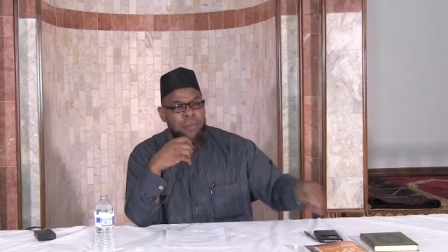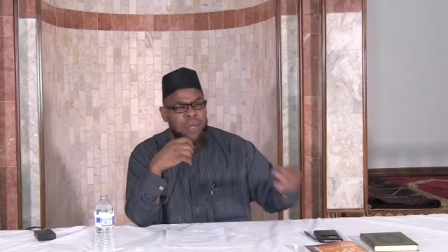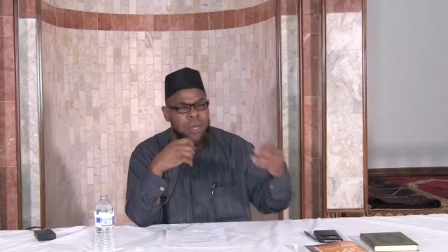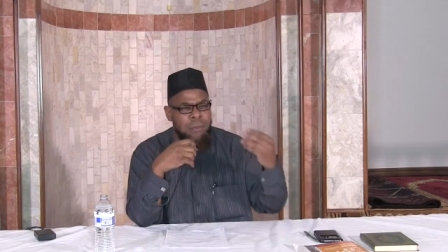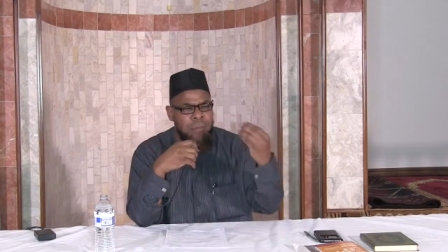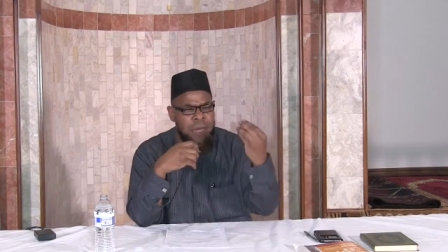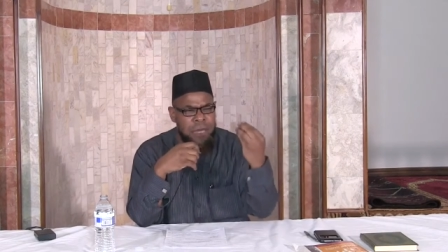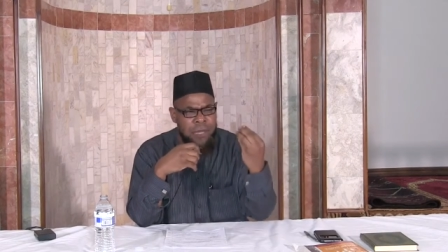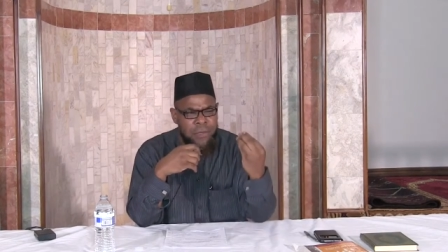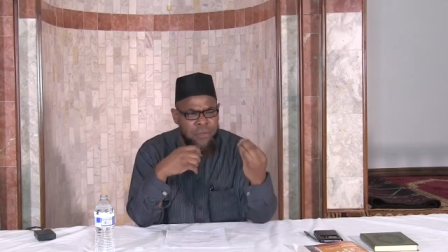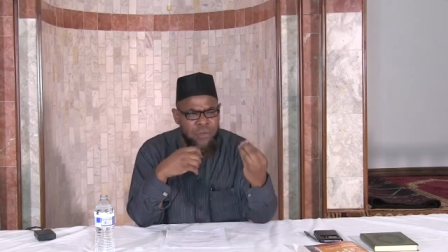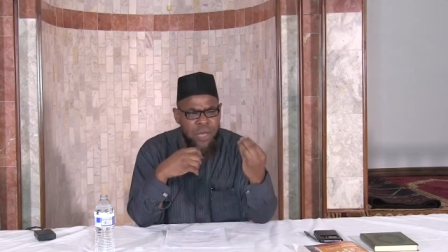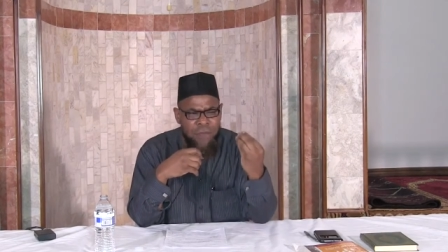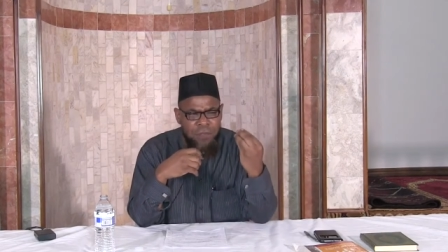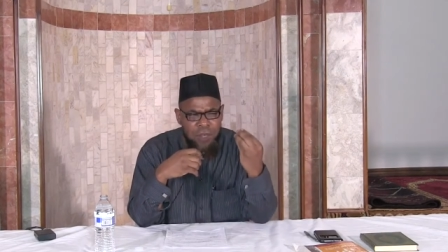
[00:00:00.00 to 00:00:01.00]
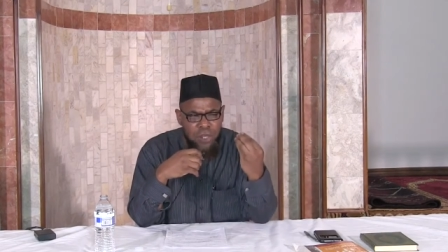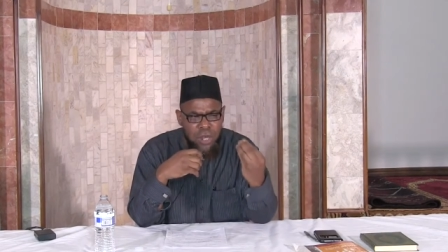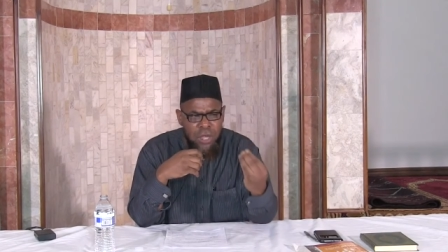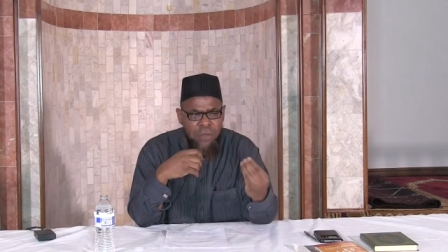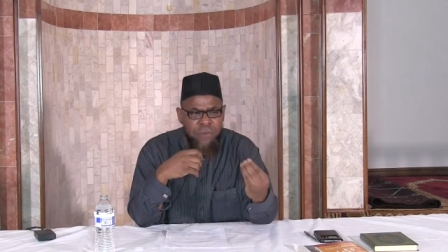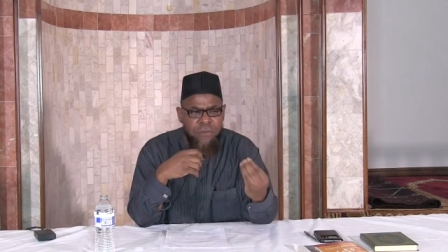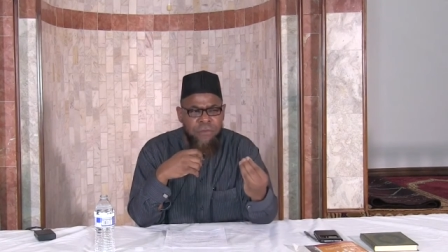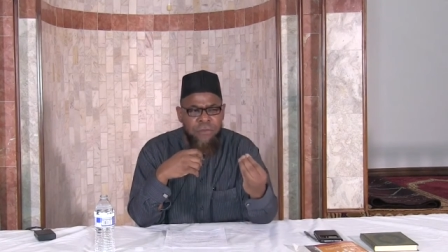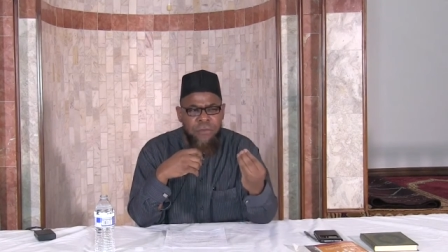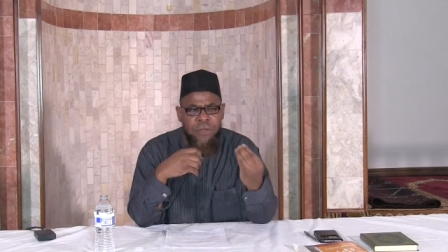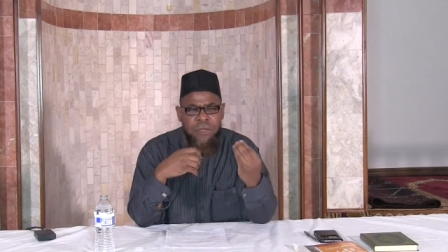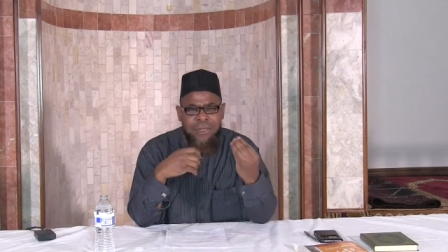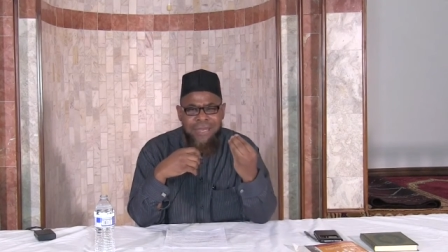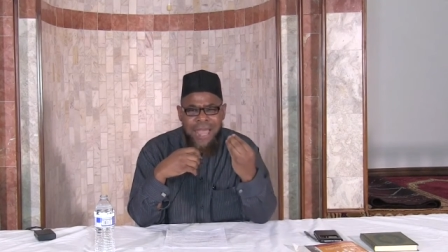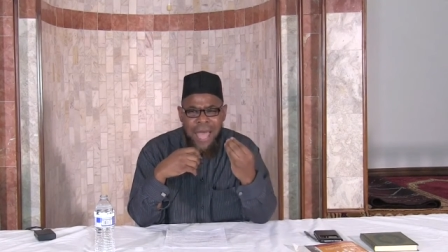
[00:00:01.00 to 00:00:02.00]
but it means you have enough
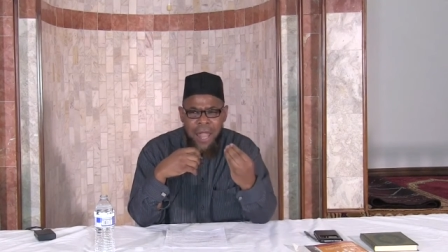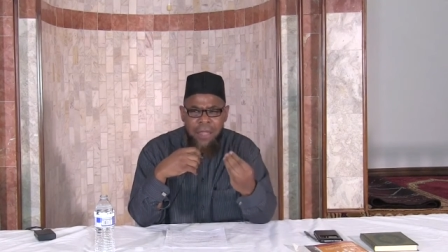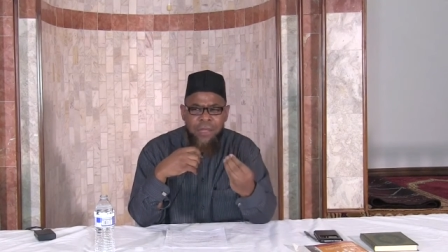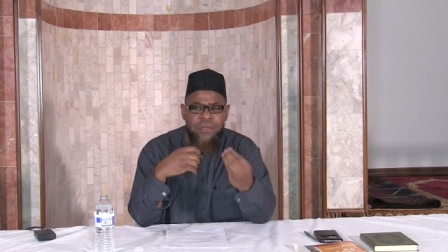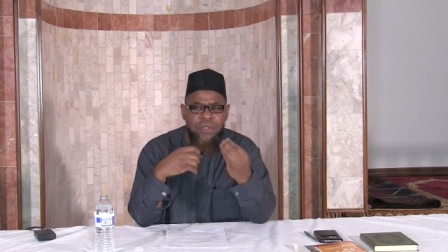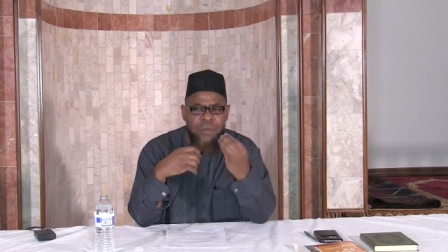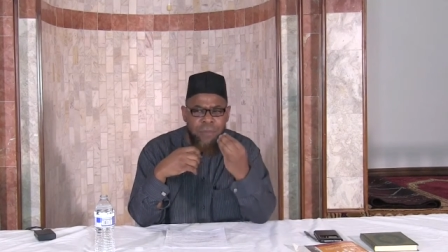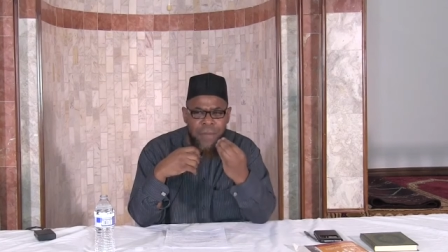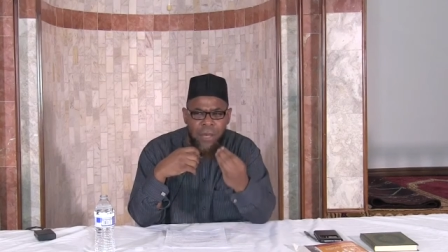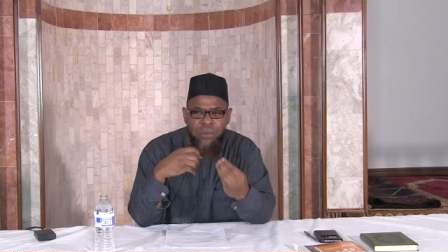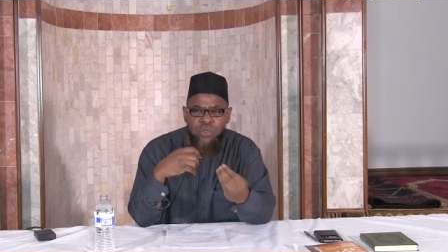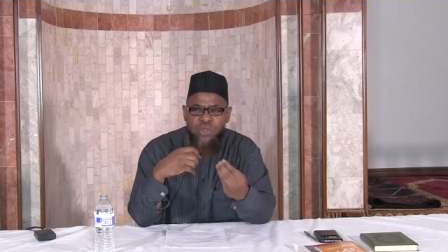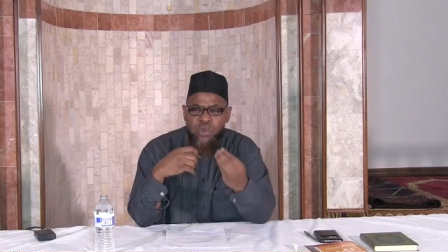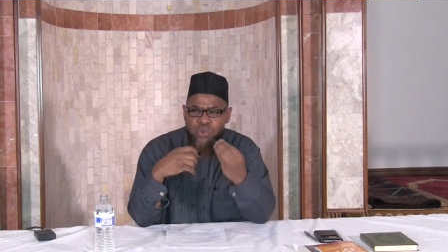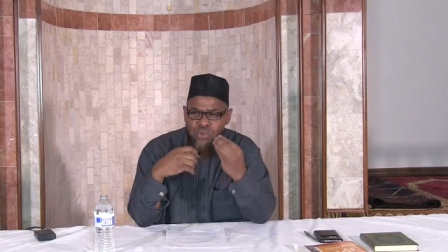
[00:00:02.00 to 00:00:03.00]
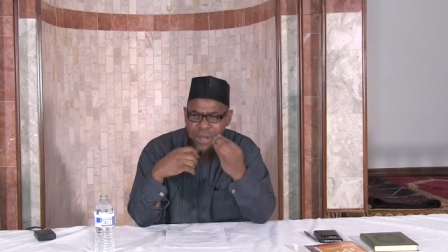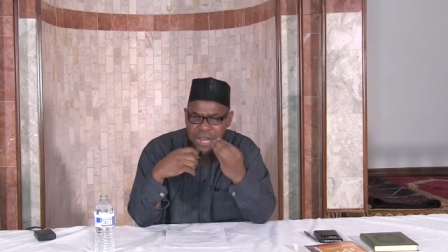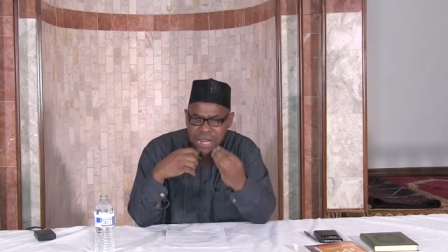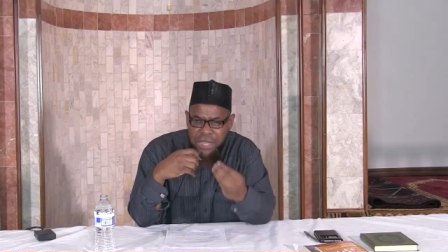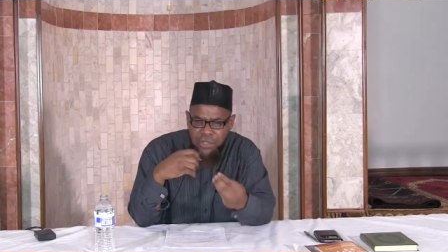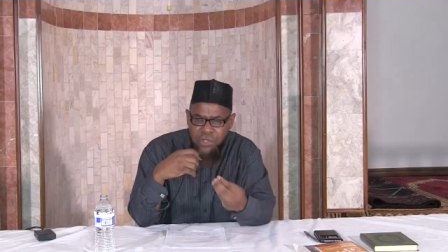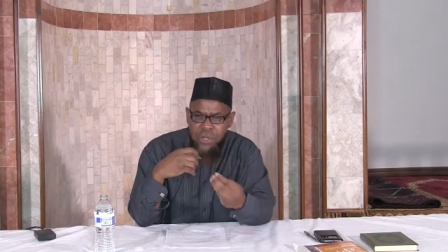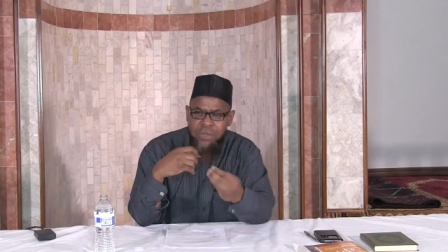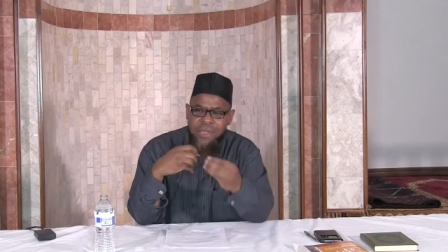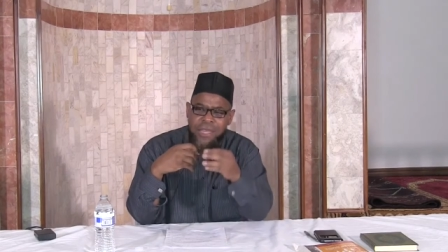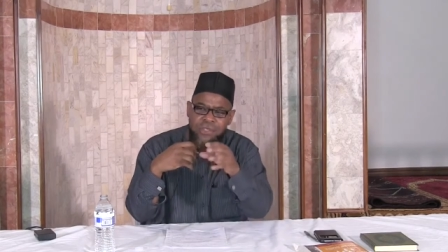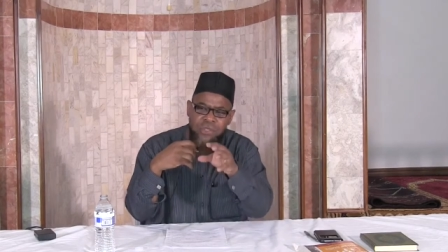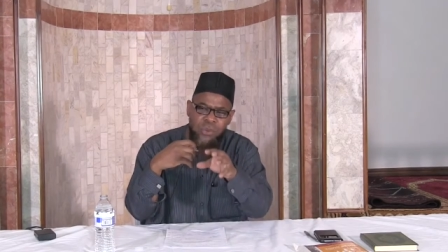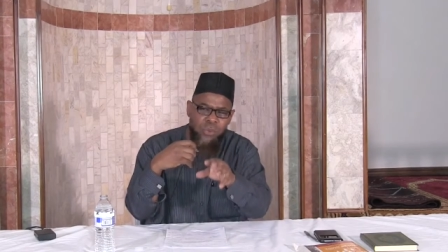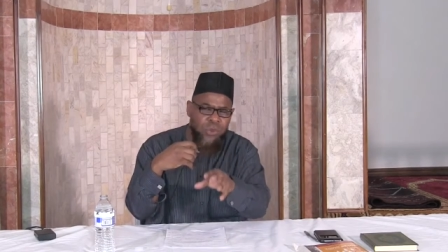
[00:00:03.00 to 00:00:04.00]
knowledge about your religion
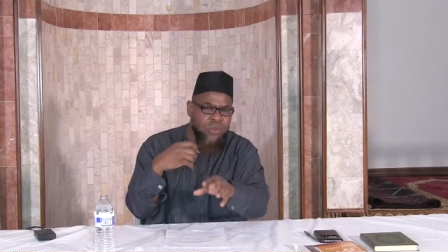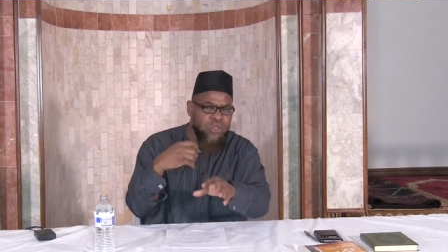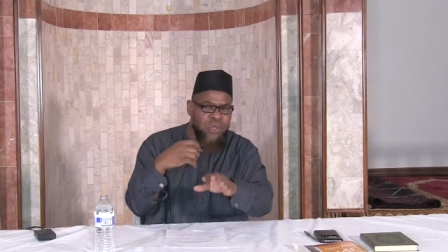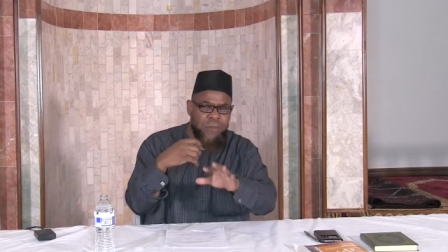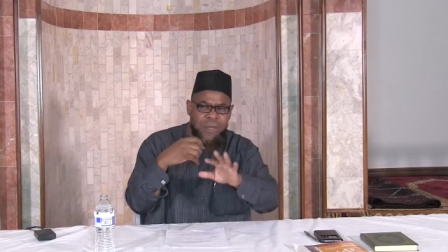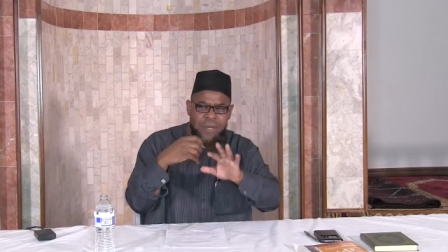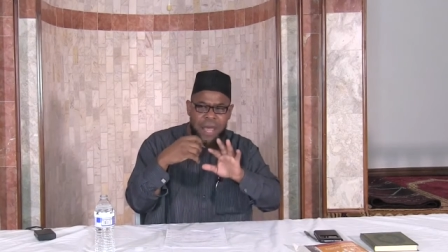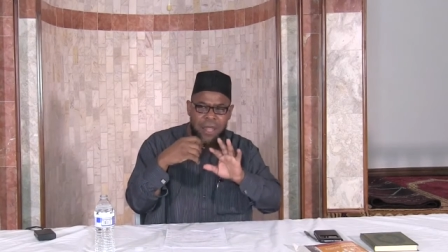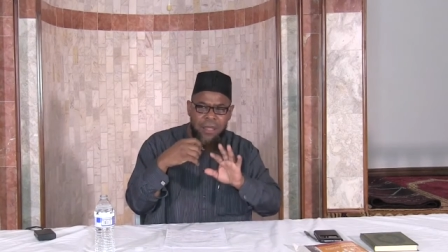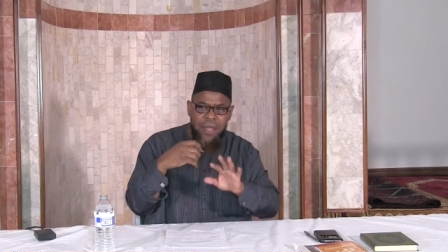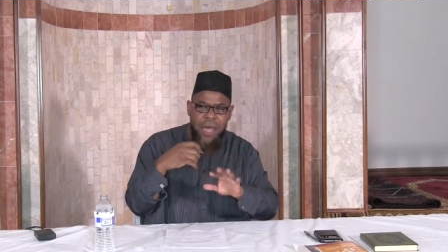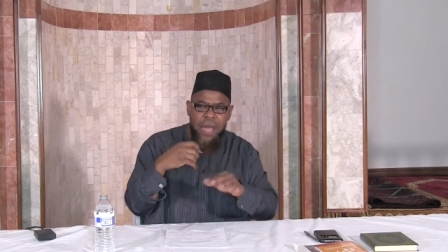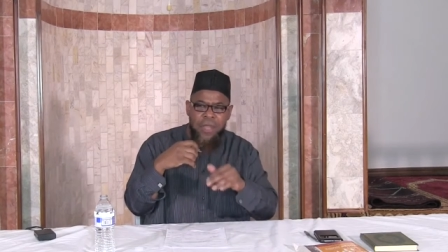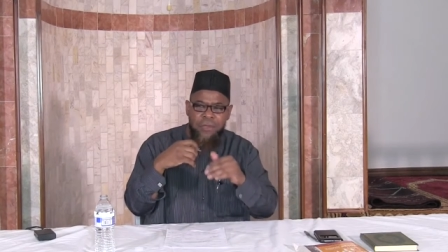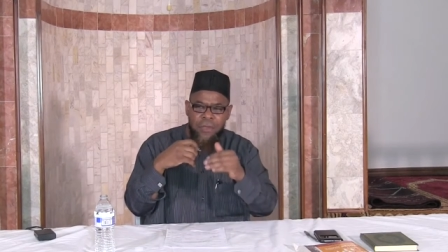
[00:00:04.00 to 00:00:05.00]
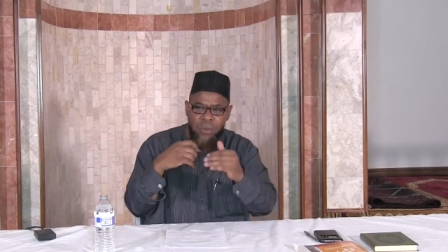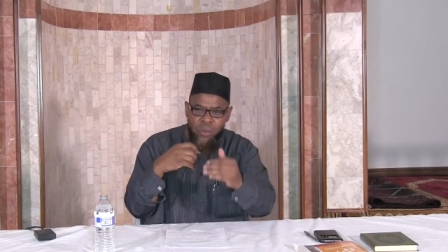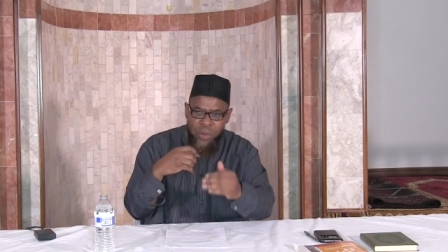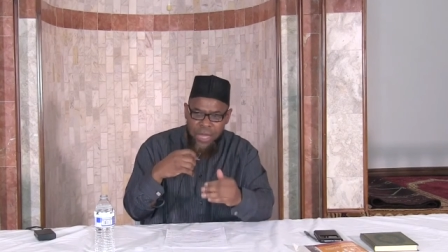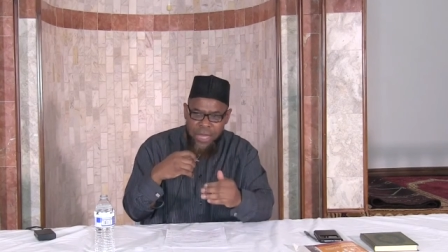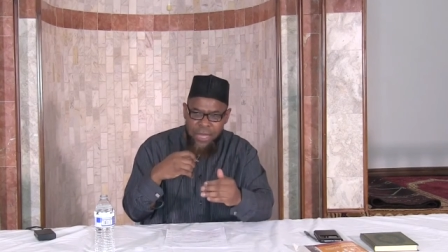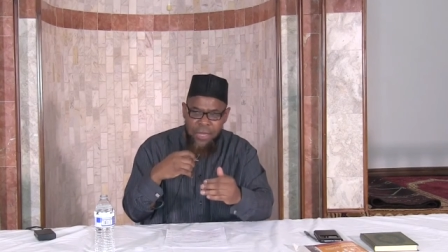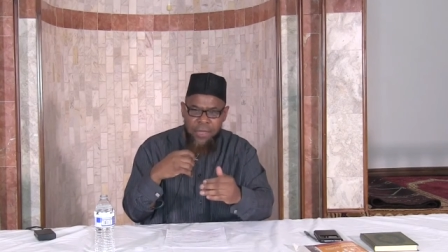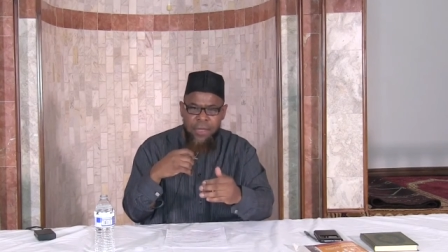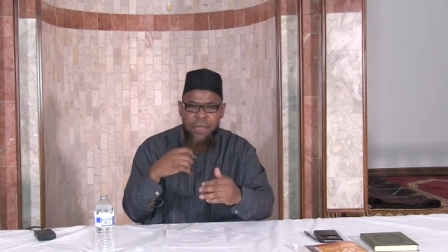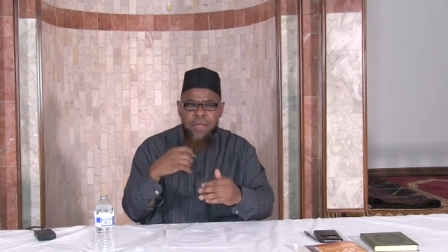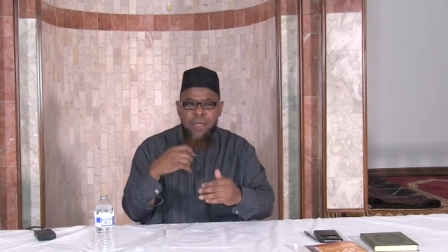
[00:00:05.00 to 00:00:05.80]
that you're worshiping Allah in a way